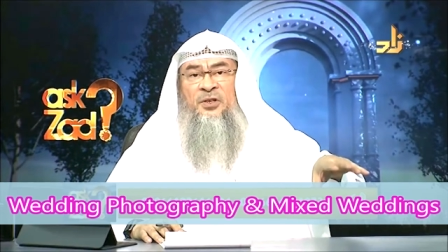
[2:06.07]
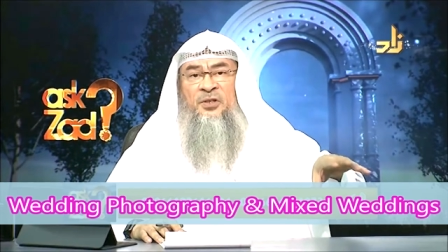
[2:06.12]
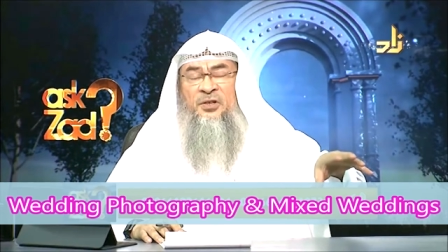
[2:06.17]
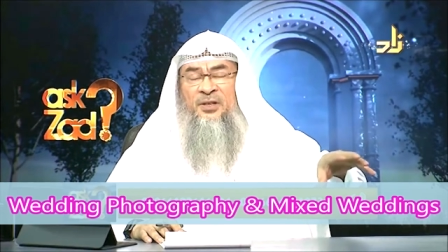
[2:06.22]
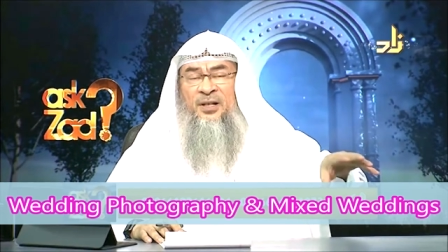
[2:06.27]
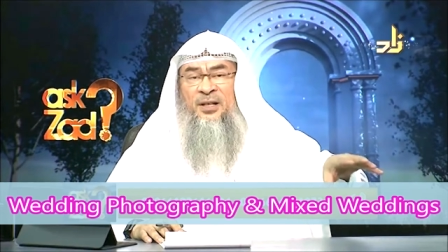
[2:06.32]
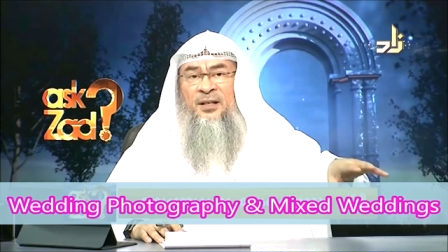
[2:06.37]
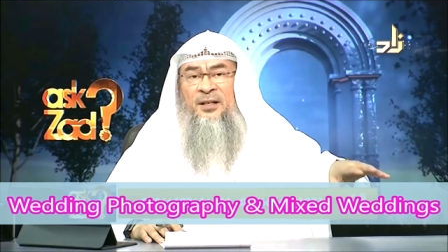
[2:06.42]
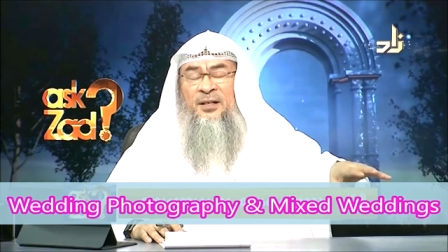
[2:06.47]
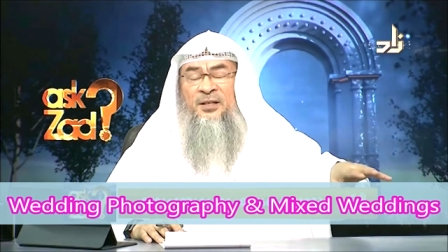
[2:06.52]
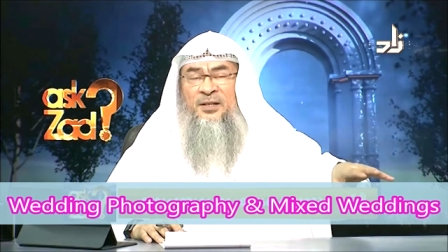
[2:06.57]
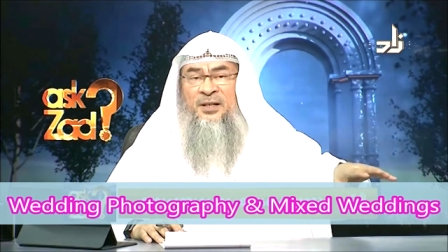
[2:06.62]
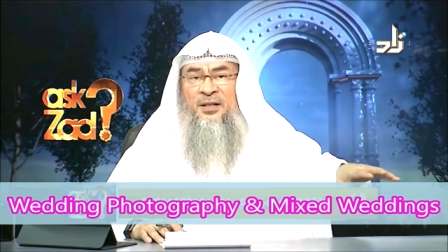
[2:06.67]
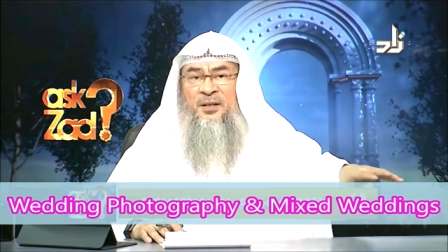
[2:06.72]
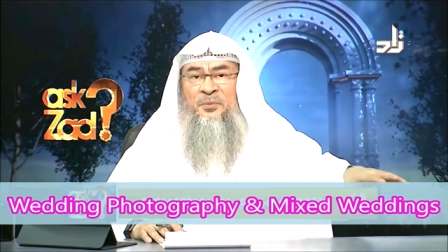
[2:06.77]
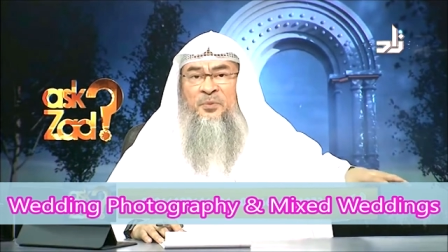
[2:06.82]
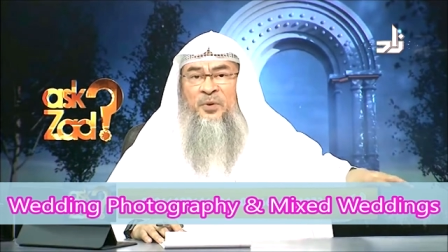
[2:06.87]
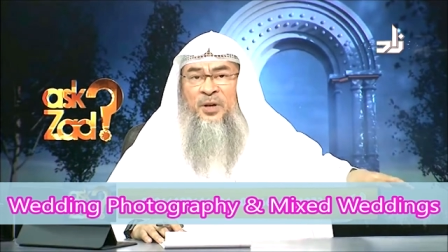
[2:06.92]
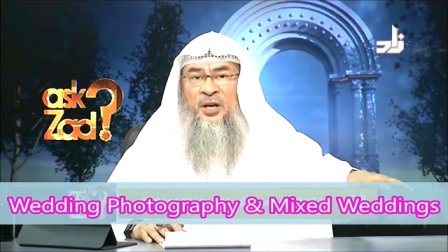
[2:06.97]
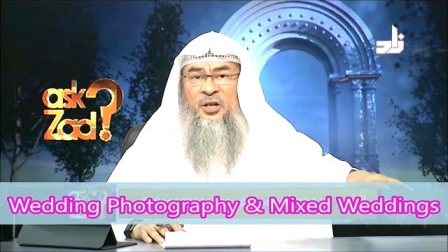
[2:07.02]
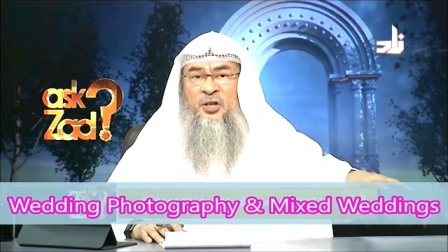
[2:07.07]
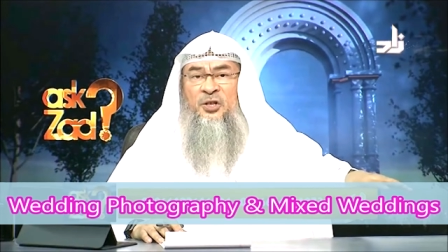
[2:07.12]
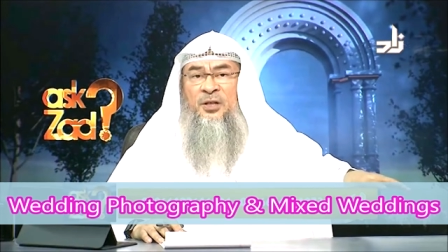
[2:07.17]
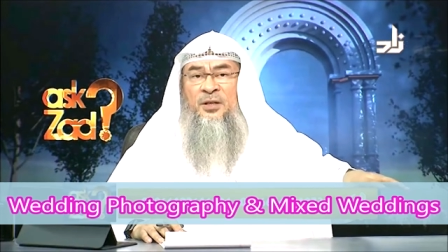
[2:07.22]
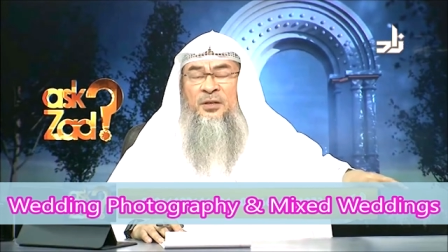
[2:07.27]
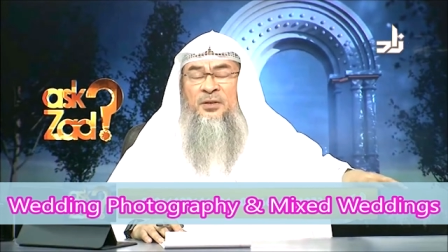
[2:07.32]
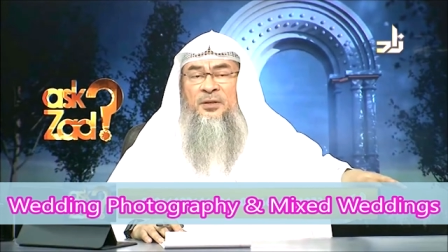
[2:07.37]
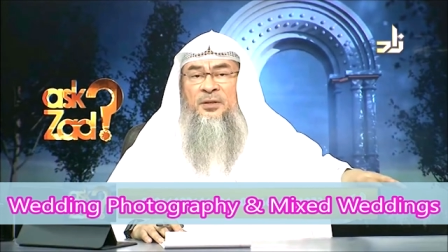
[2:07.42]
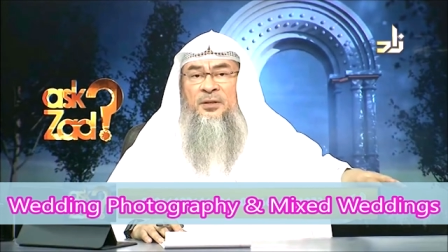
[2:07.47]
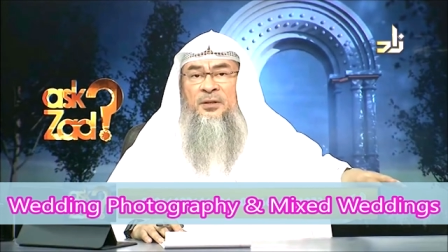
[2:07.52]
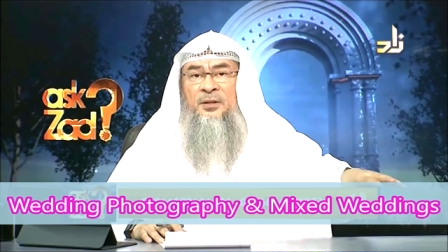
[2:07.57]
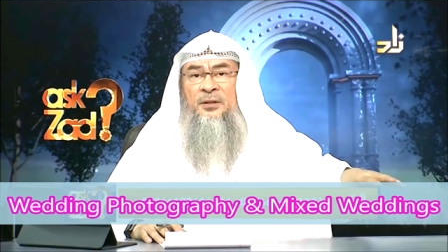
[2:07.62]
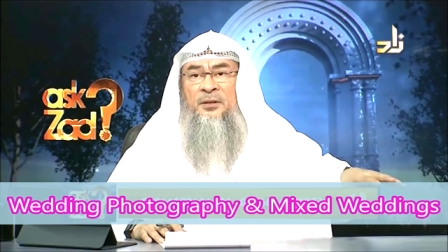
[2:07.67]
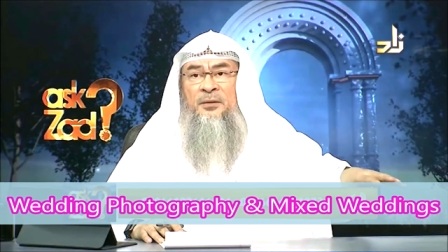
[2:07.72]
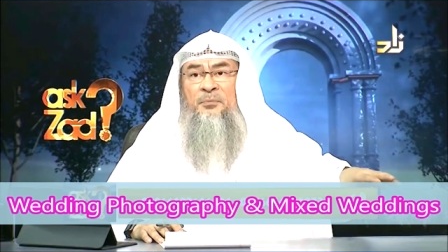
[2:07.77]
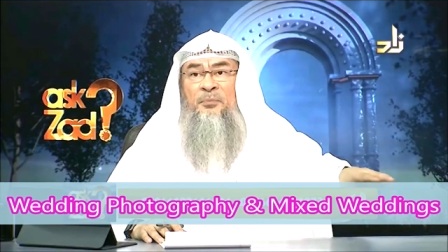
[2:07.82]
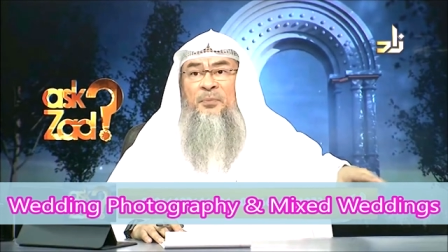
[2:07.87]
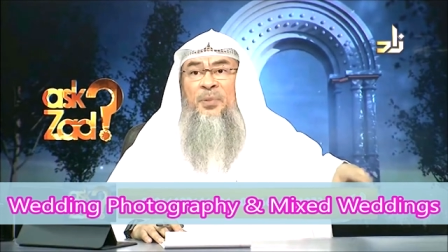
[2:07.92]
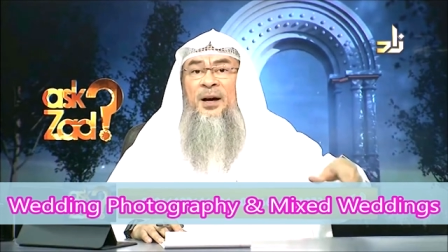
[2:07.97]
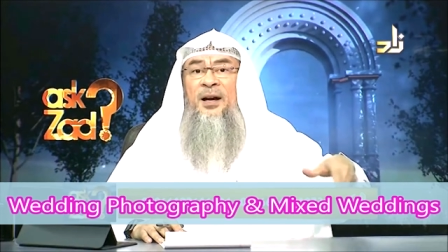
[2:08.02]
and celebrations
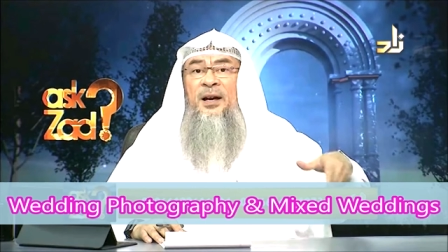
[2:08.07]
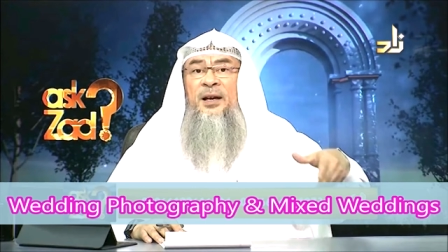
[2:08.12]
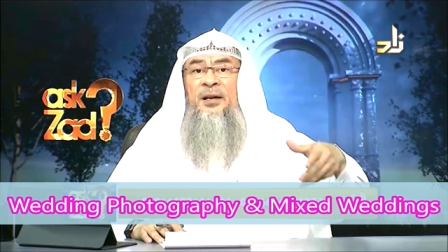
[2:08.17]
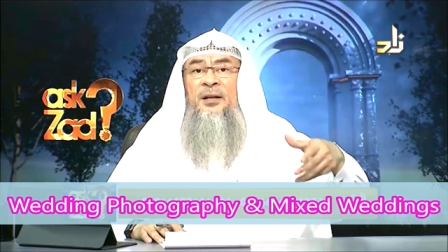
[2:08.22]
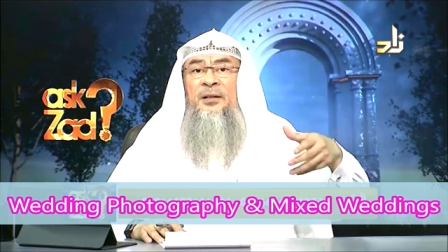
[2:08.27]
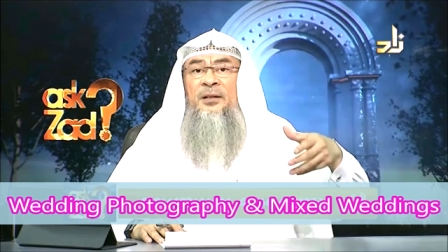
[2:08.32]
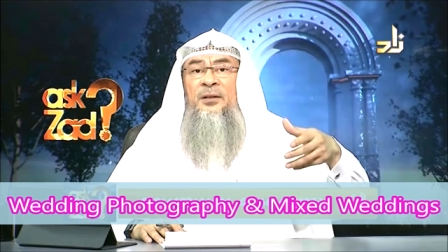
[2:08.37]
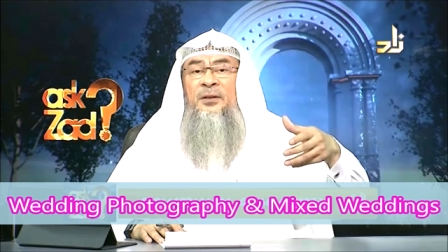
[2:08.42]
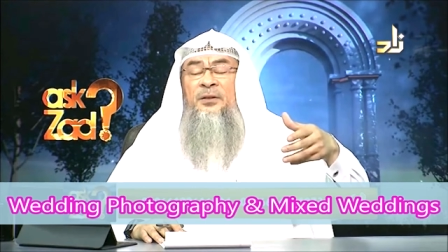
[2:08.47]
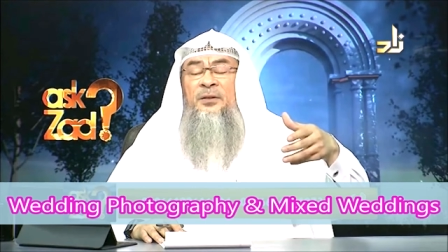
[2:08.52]
by